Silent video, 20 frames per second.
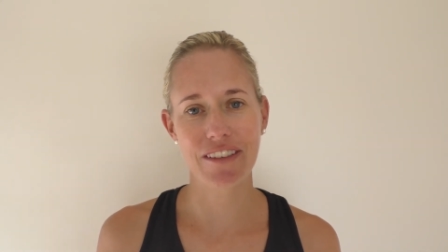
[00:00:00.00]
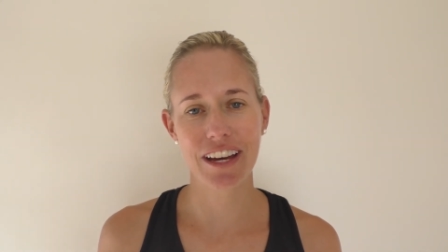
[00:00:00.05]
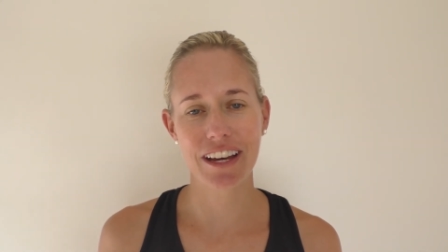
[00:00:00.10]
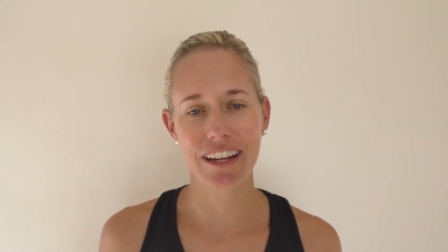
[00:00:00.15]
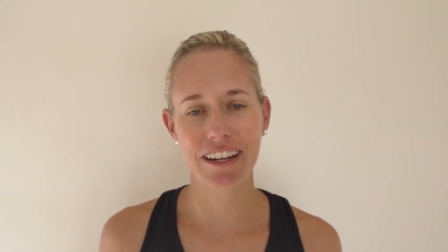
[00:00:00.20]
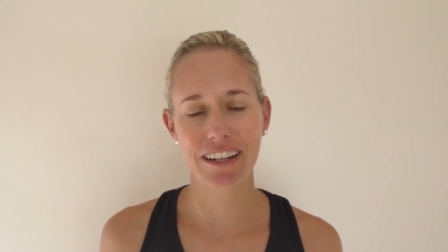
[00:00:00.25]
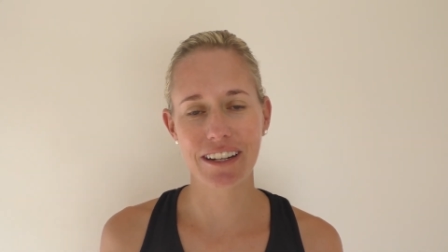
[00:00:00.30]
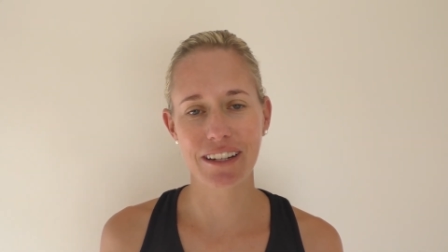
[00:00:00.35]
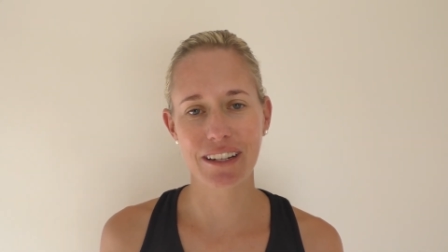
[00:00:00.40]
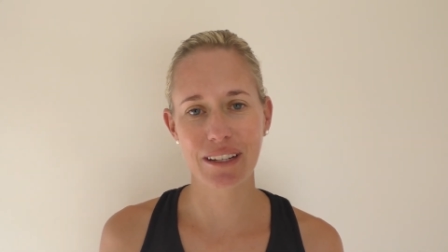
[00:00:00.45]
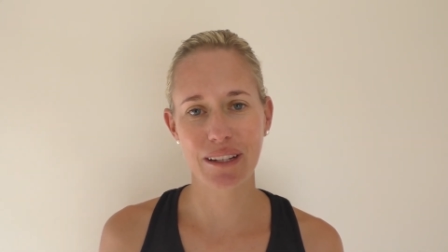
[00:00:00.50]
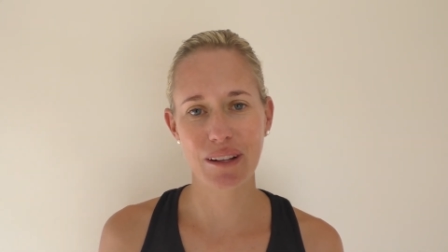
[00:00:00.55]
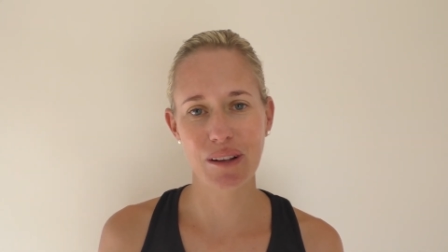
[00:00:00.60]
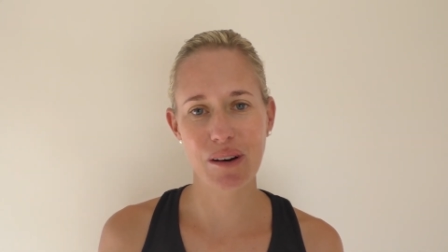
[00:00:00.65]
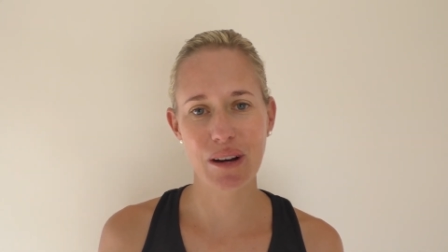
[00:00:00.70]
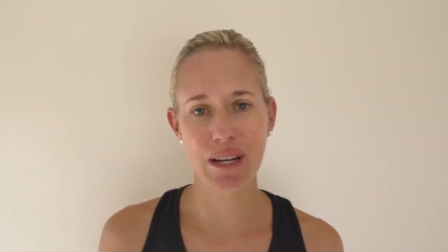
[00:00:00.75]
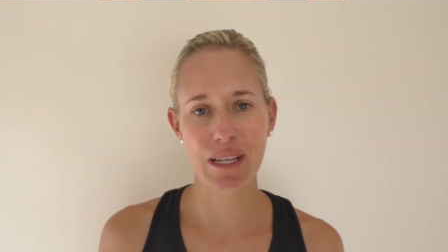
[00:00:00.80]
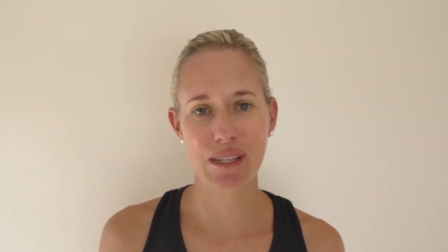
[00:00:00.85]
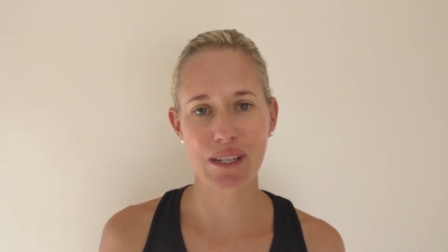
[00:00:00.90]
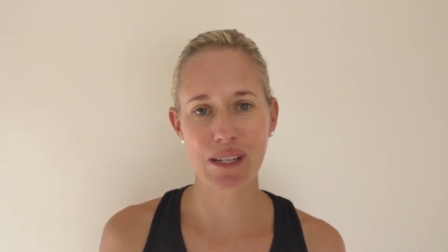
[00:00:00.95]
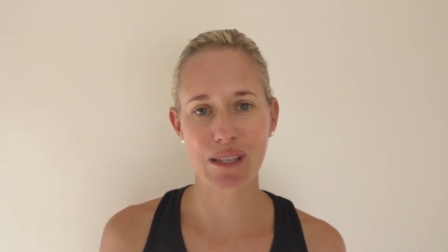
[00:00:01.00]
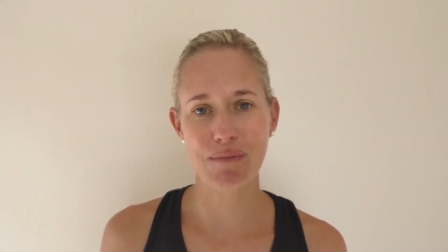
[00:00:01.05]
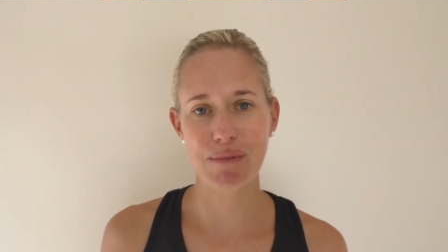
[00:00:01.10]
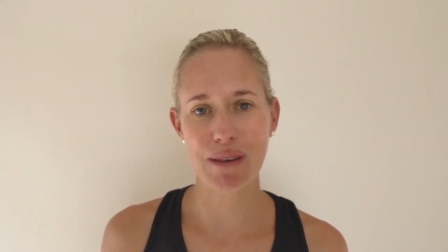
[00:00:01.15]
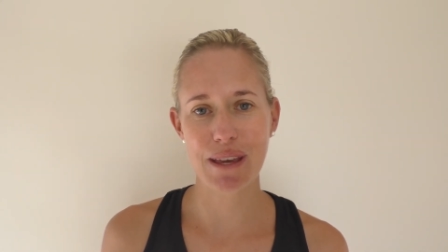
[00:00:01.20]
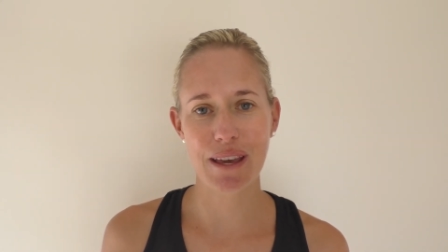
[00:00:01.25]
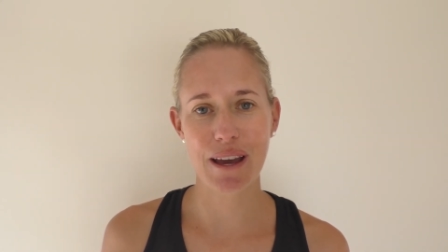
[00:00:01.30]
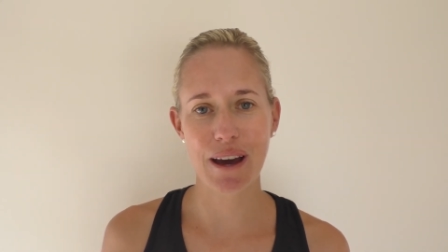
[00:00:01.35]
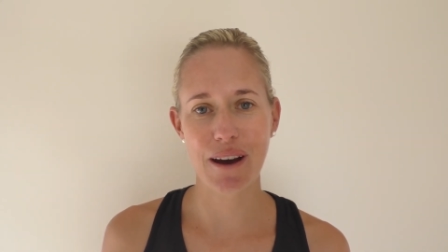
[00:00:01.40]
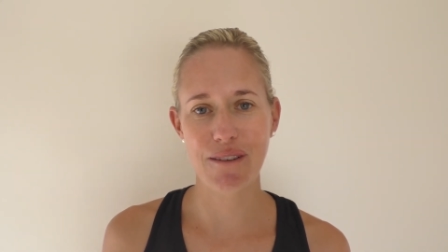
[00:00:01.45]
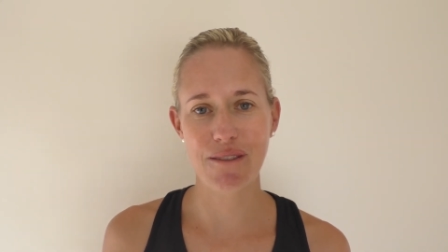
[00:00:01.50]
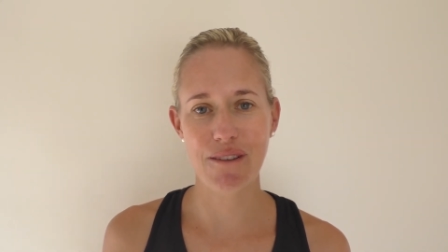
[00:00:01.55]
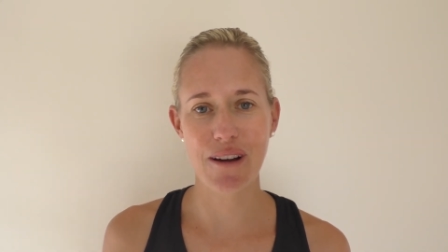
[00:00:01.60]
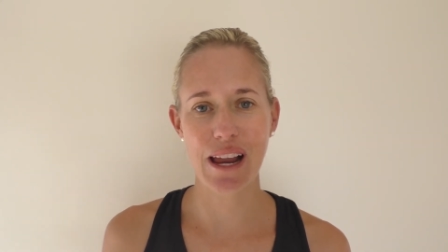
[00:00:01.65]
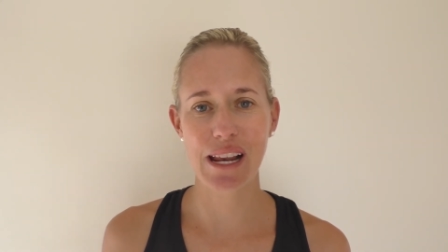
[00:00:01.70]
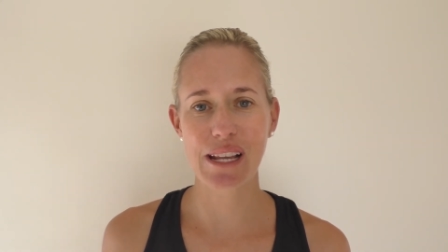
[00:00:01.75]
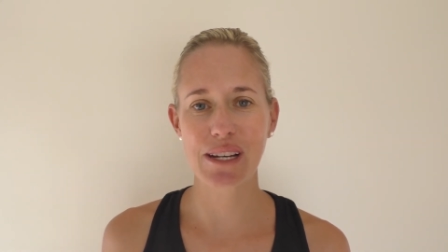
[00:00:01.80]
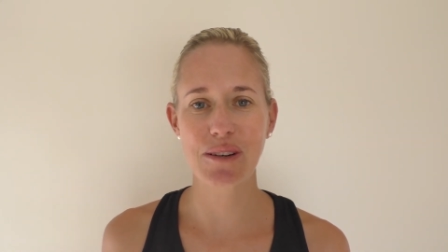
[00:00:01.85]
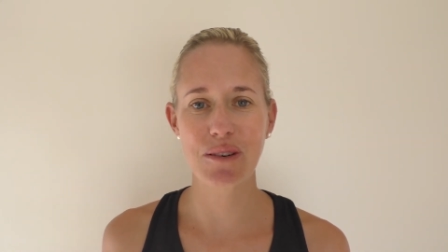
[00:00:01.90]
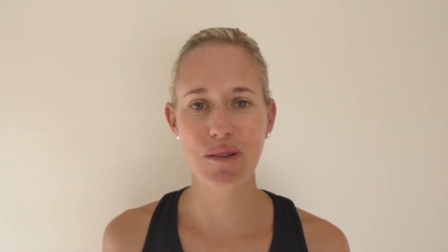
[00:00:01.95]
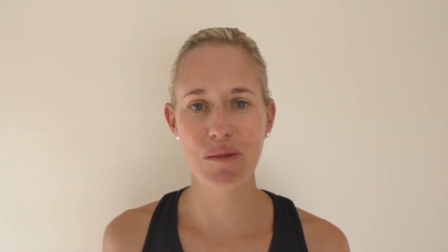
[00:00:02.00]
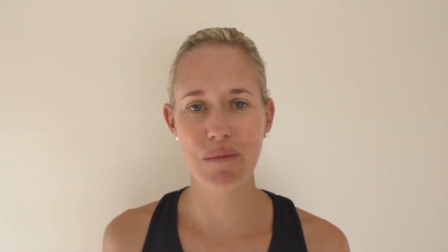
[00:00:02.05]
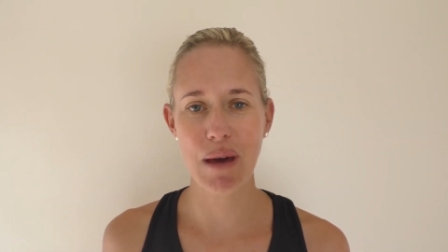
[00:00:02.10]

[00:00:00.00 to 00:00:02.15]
and it'll always just be a really cool